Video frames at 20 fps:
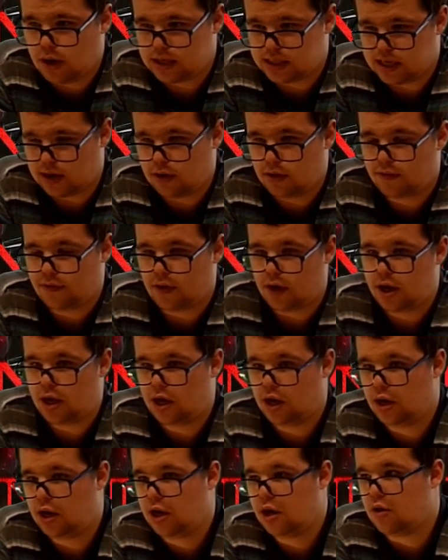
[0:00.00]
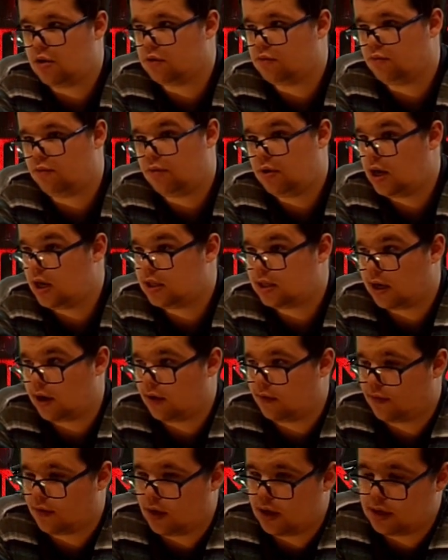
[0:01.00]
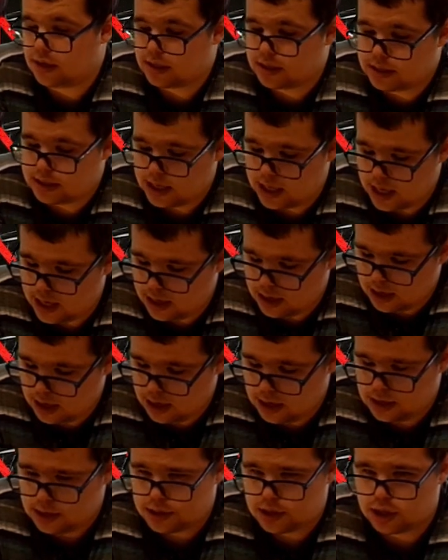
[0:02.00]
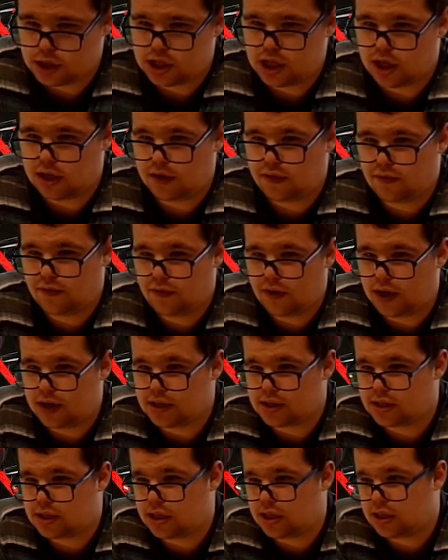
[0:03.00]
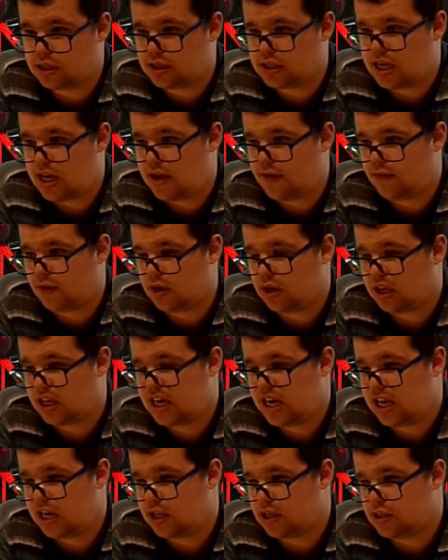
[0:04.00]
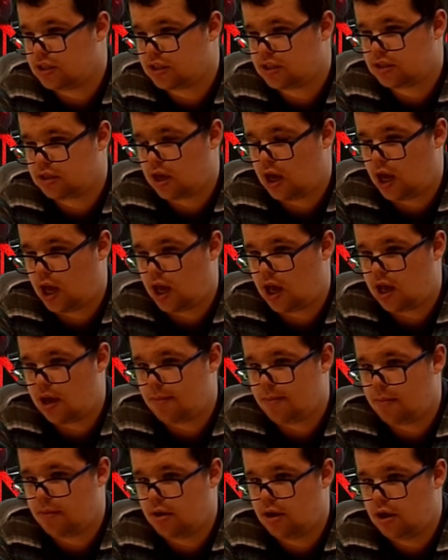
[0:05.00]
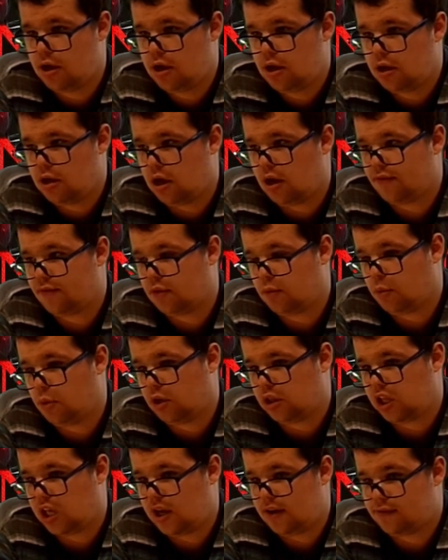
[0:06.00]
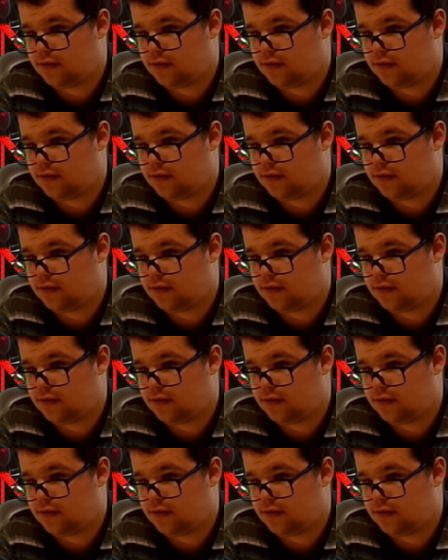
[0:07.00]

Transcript: terrifying. I know, it's really terrifying to see. So she confronts the deviant killers after what they've